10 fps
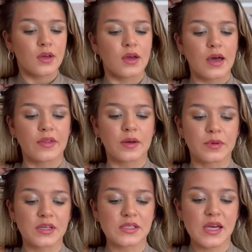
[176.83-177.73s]
And then I'm
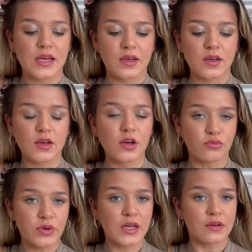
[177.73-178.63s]
going to take a
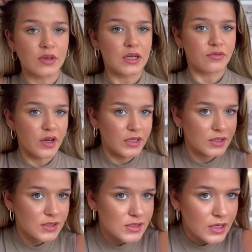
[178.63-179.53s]
really fine
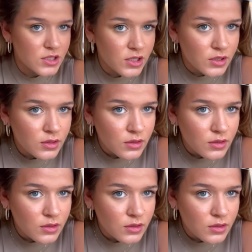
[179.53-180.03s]
section.